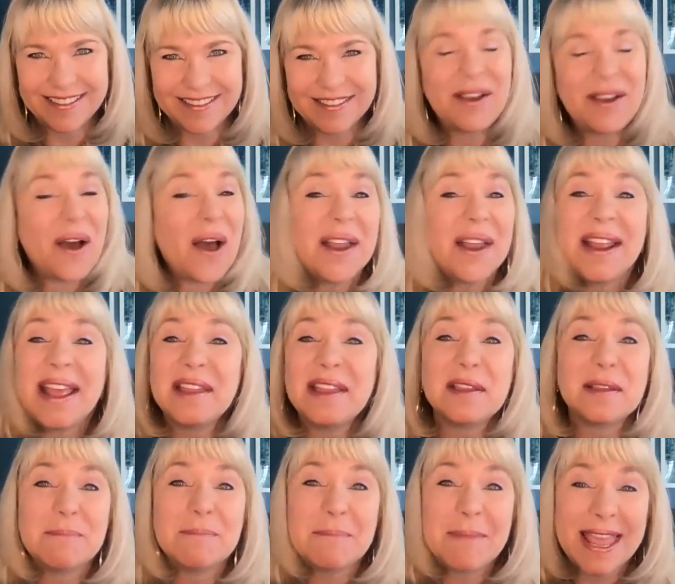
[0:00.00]
God
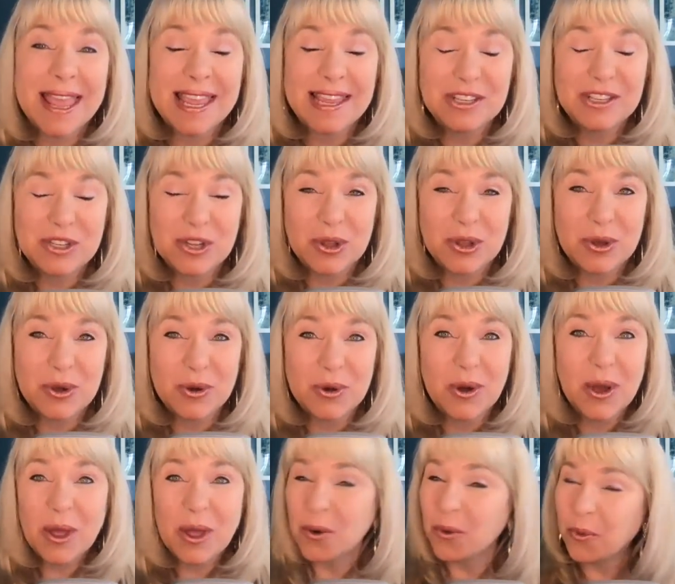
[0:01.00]
has made you
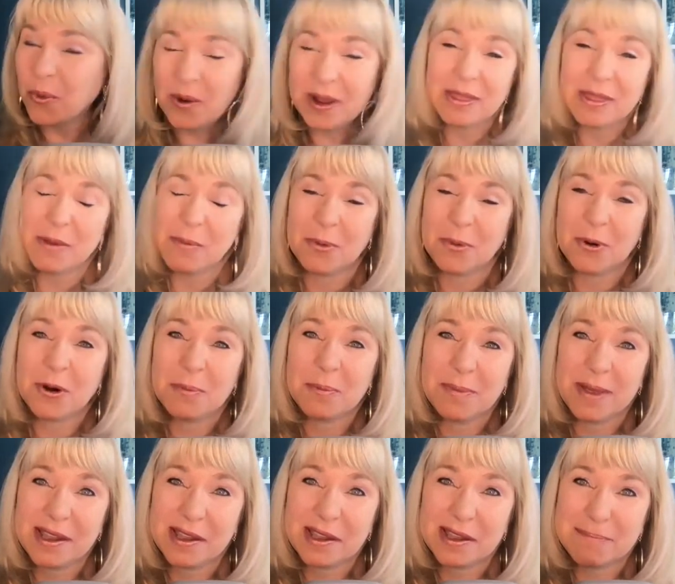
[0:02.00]
with a
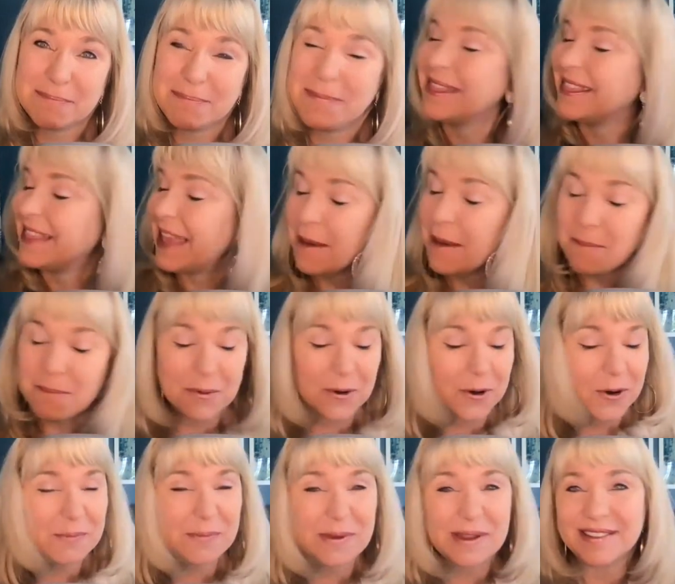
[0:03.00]
purpose, but that
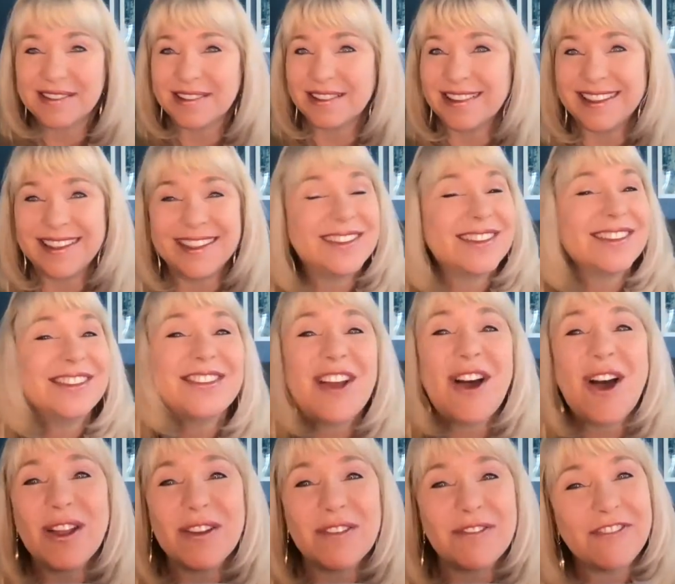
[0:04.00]
purpose is
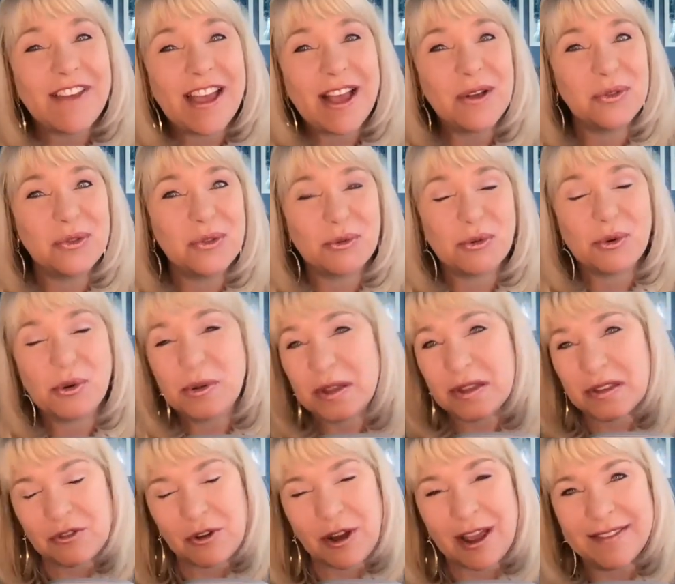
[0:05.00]
not found through
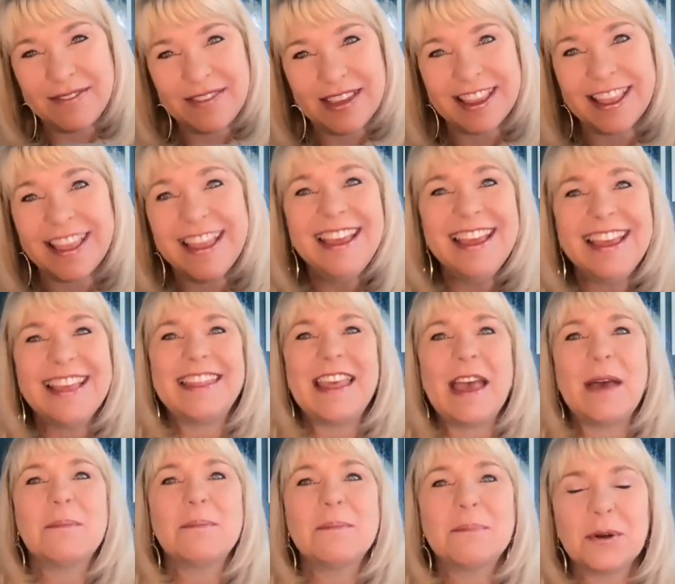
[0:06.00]
striving.
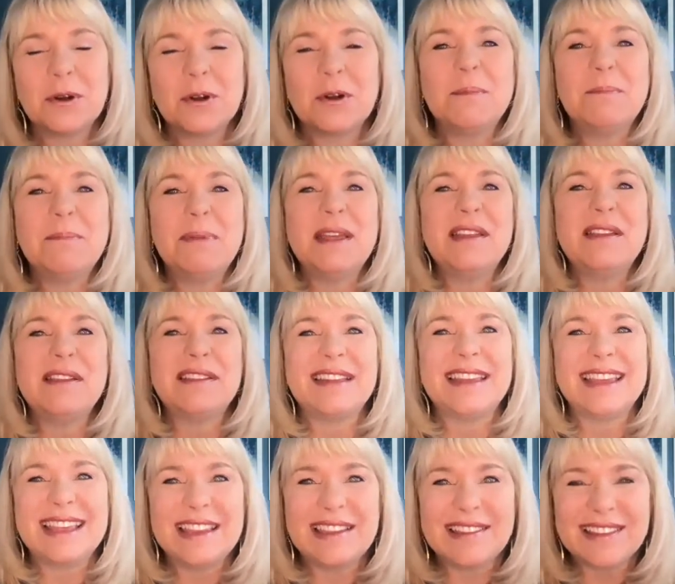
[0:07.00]
That purpose
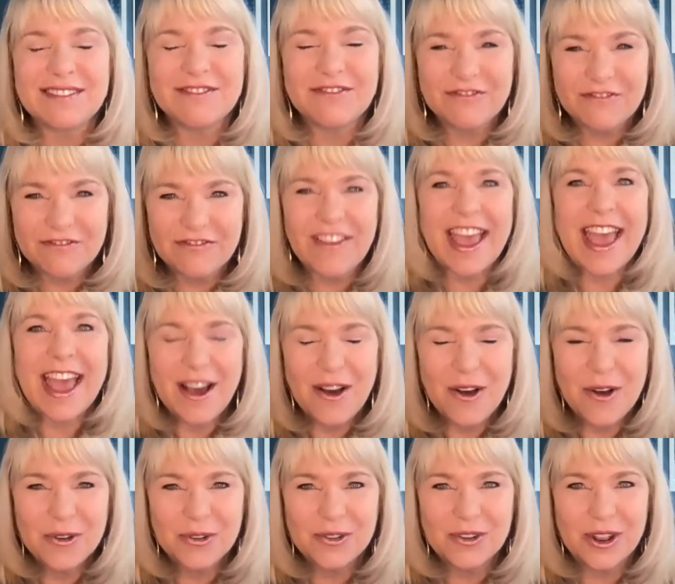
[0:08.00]
is
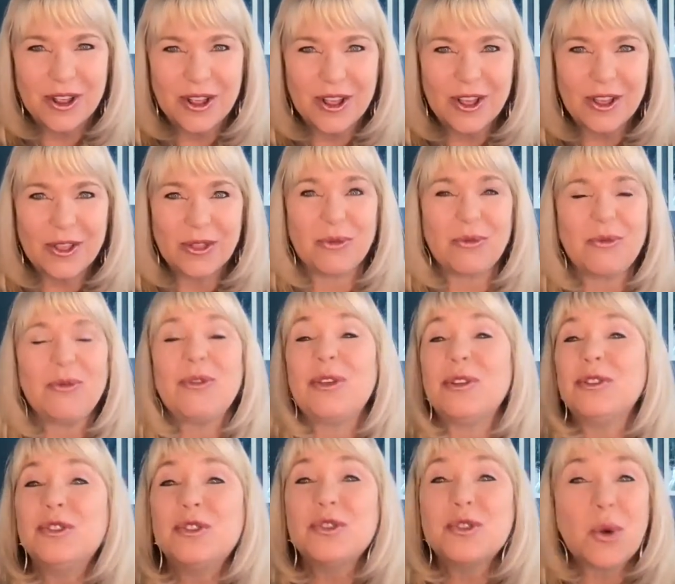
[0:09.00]
found through
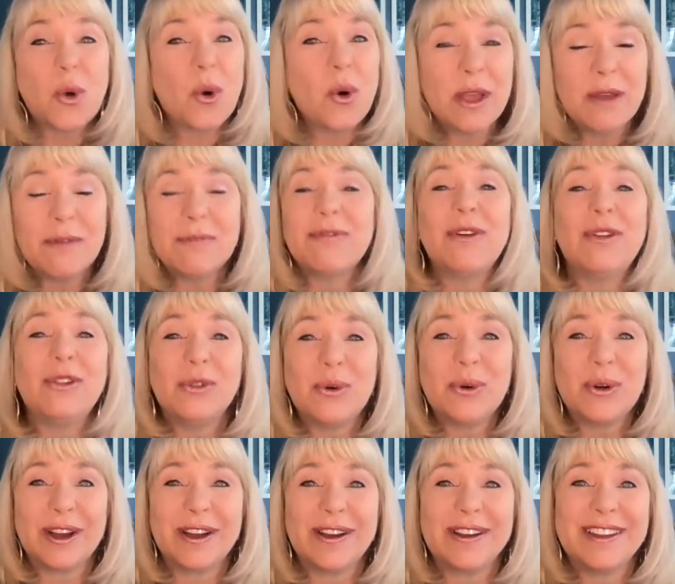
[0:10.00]
the joy of the
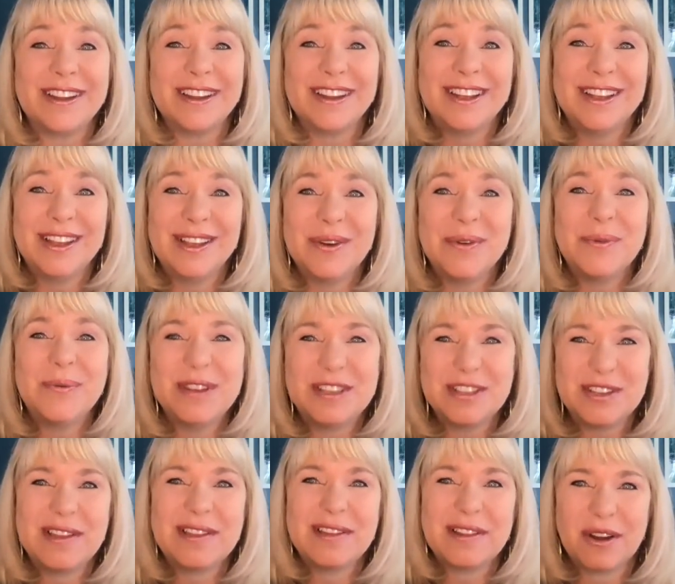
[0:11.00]
Lord,
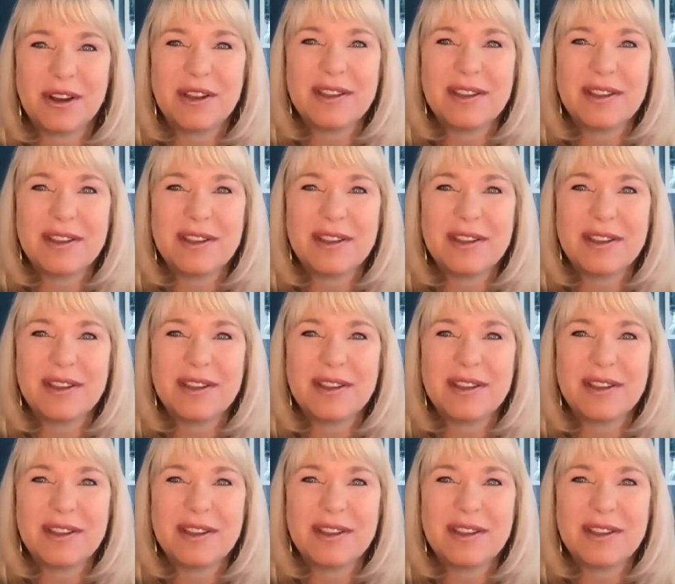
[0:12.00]
which is our